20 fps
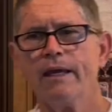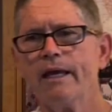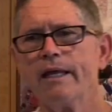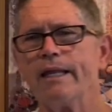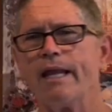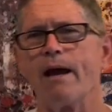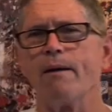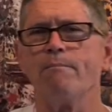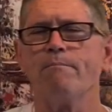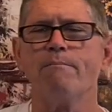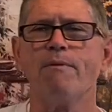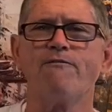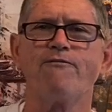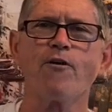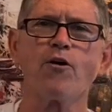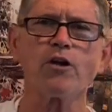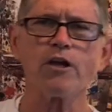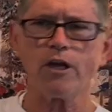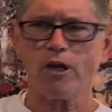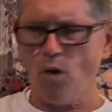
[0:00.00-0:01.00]
Now,
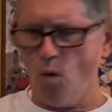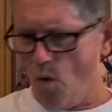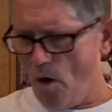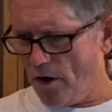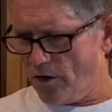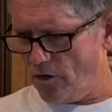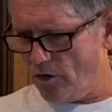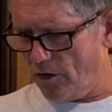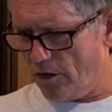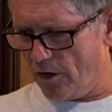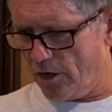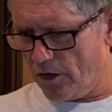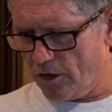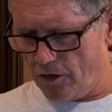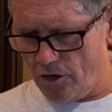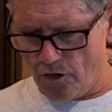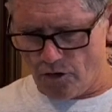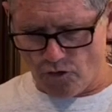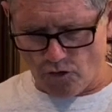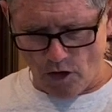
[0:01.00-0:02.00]
before you go on
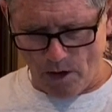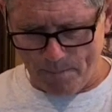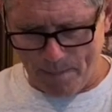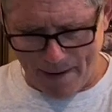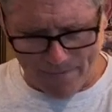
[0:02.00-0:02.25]
your trip,